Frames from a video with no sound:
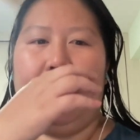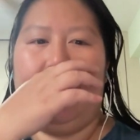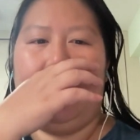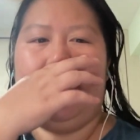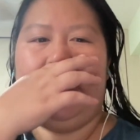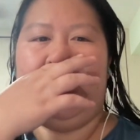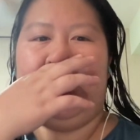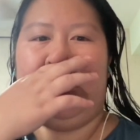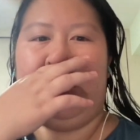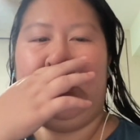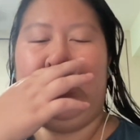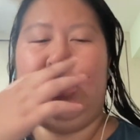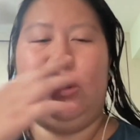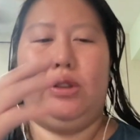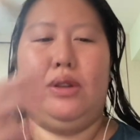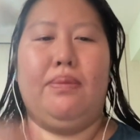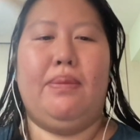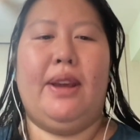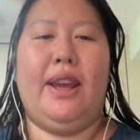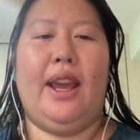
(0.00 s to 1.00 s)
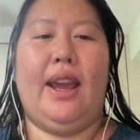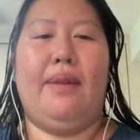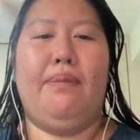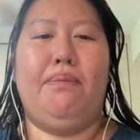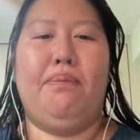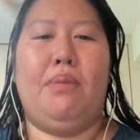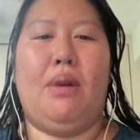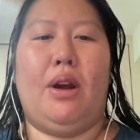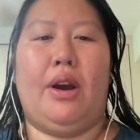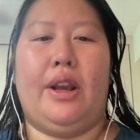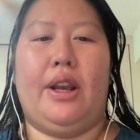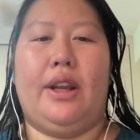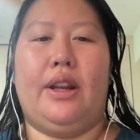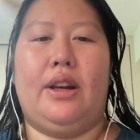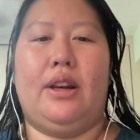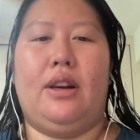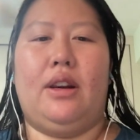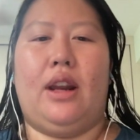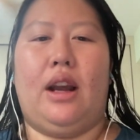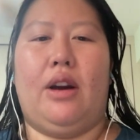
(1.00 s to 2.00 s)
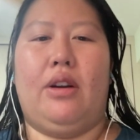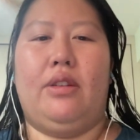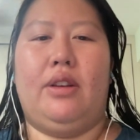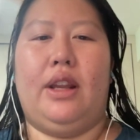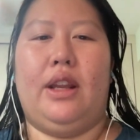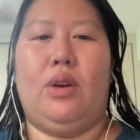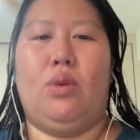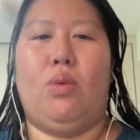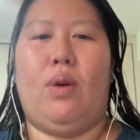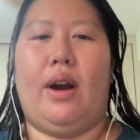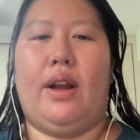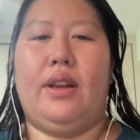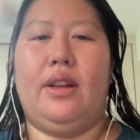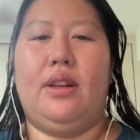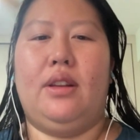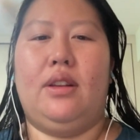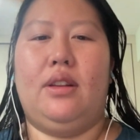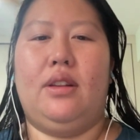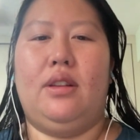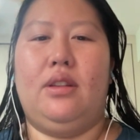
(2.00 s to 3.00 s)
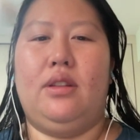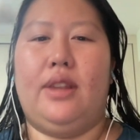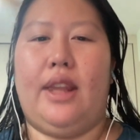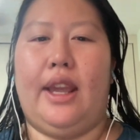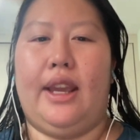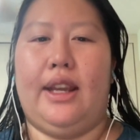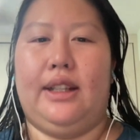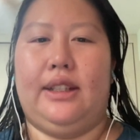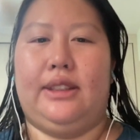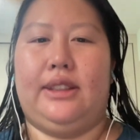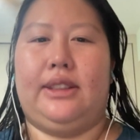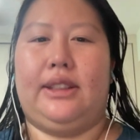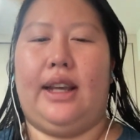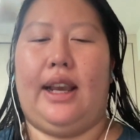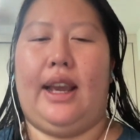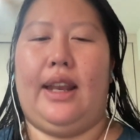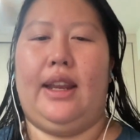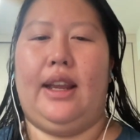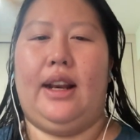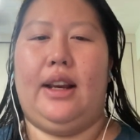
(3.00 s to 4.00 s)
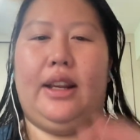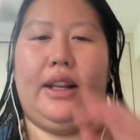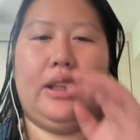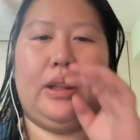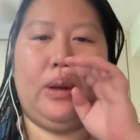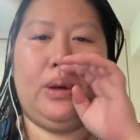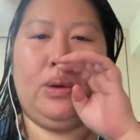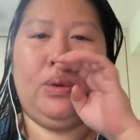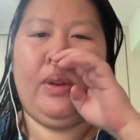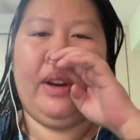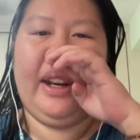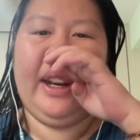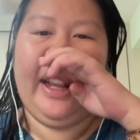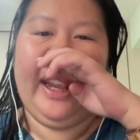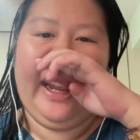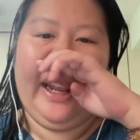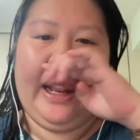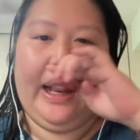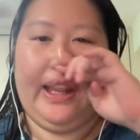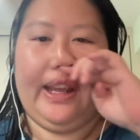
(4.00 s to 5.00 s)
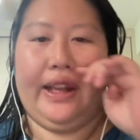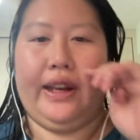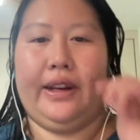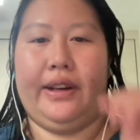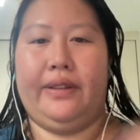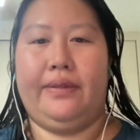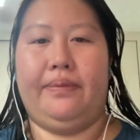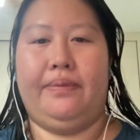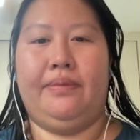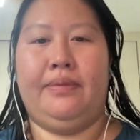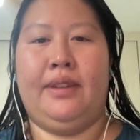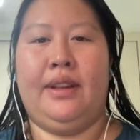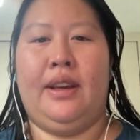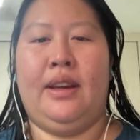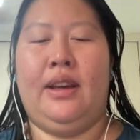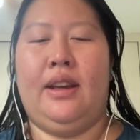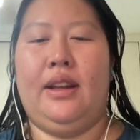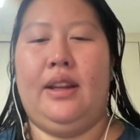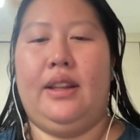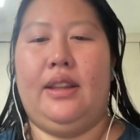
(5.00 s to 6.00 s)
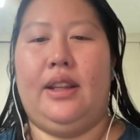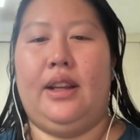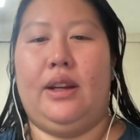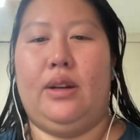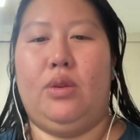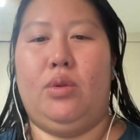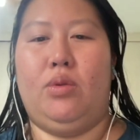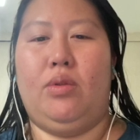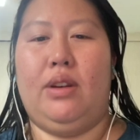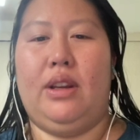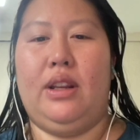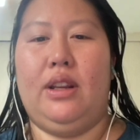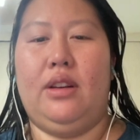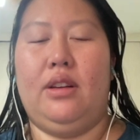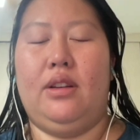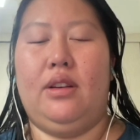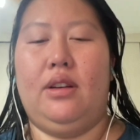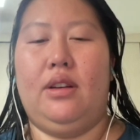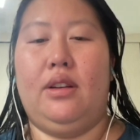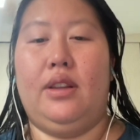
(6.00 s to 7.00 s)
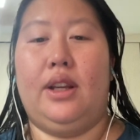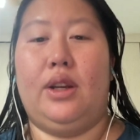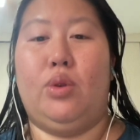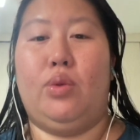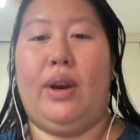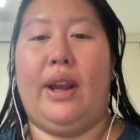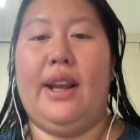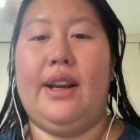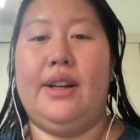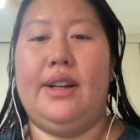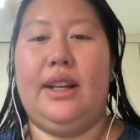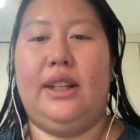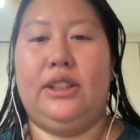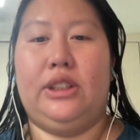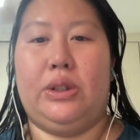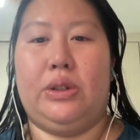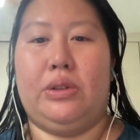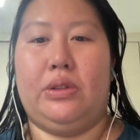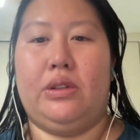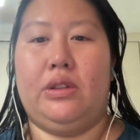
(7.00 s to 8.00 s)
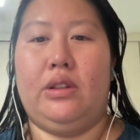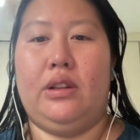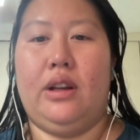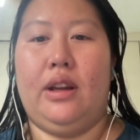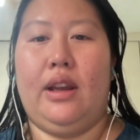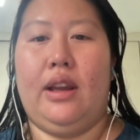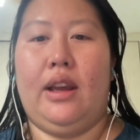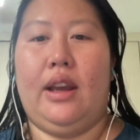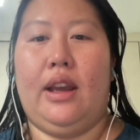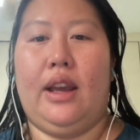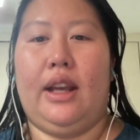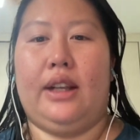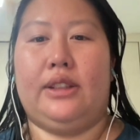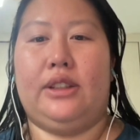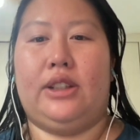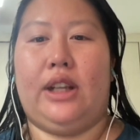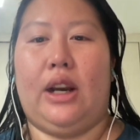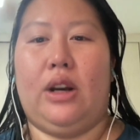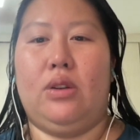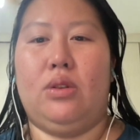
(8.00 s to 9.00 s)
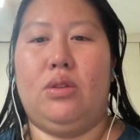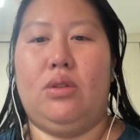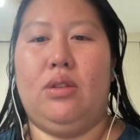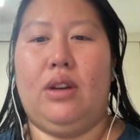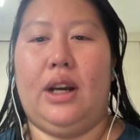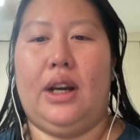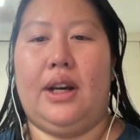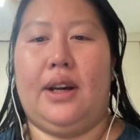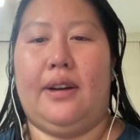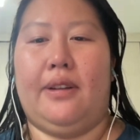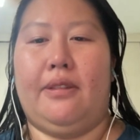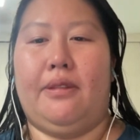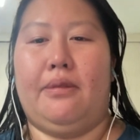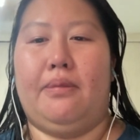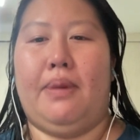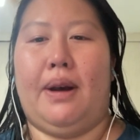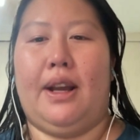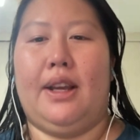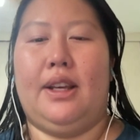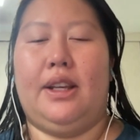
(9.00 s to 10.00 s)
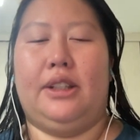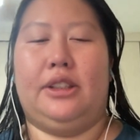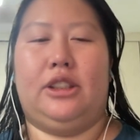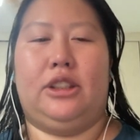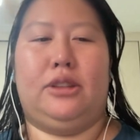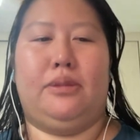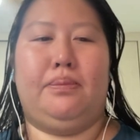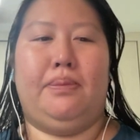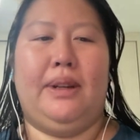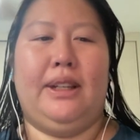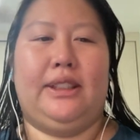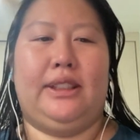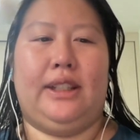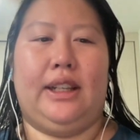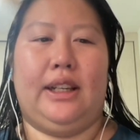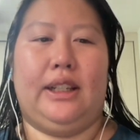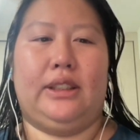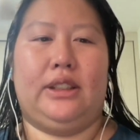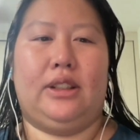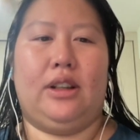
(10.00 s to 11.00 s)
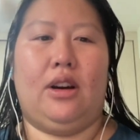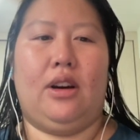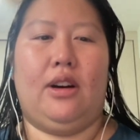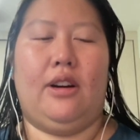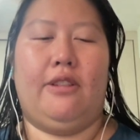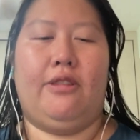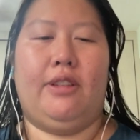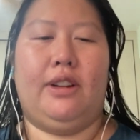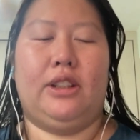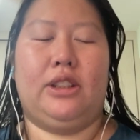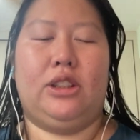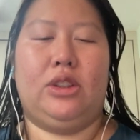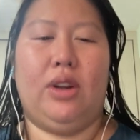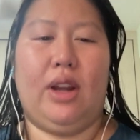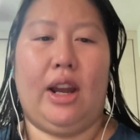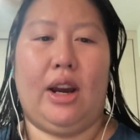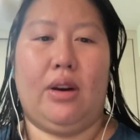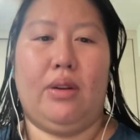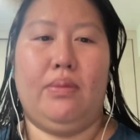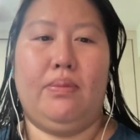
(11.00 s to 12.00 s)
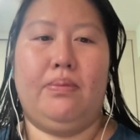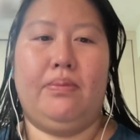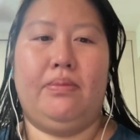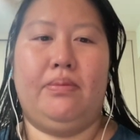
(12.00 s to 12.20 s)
soon to be employed. Now they want dates and a little green alien. The, gre- the great Gazoo, exiled to Earth by his species, offers to help,